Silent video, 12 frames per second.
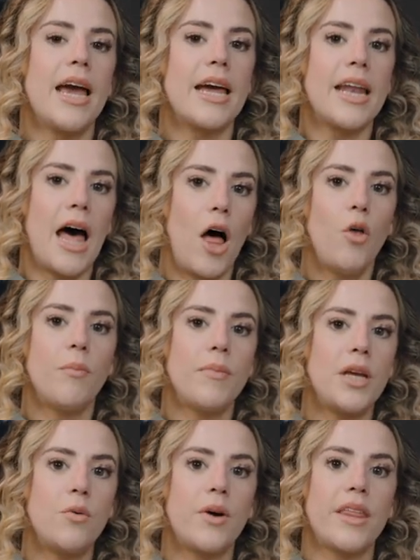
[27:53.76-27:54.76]
and help
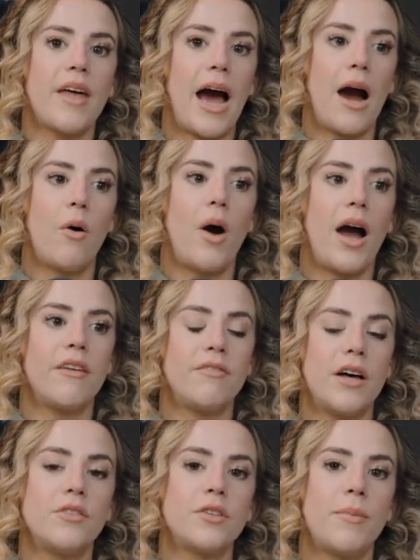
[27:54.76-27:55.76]
me with how I
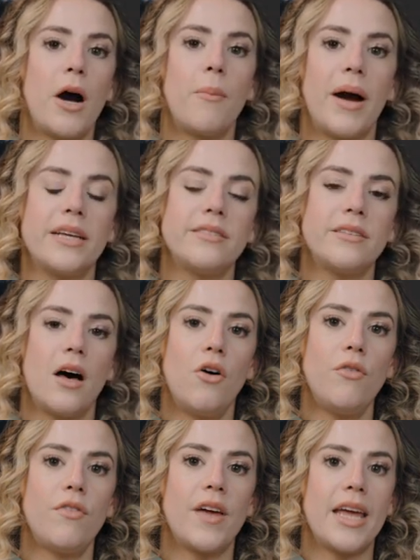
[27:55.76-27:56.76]
felt about
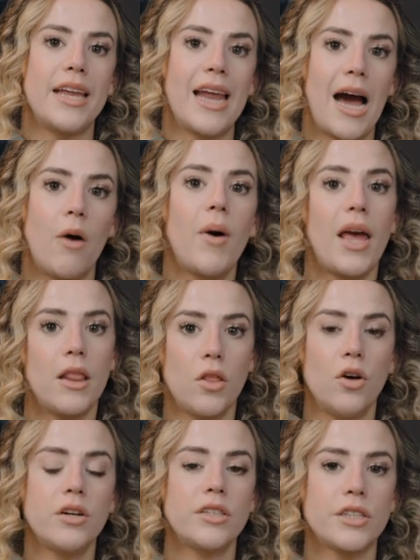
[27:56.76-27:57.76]
myself and how I
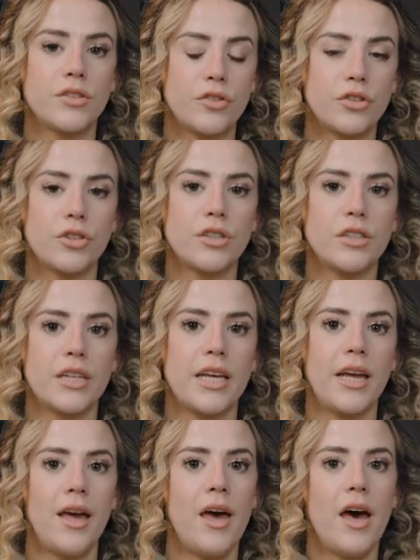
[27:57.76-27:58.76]
looked
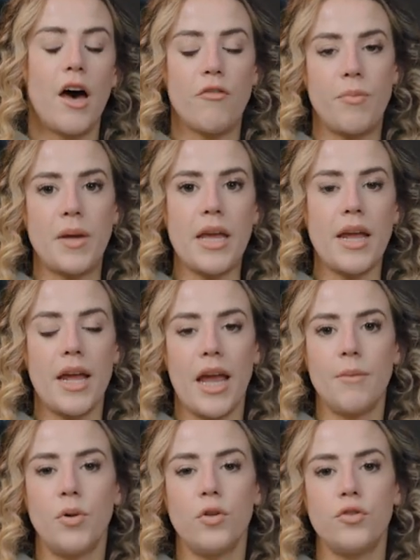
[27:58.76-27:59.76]
externally, of being
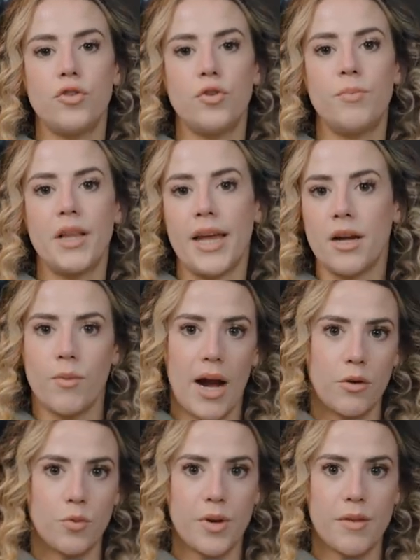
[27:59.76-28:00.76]
able to play
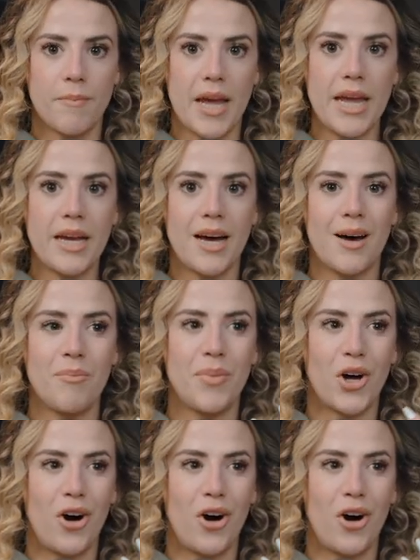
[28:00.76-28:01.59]
around with makeup, but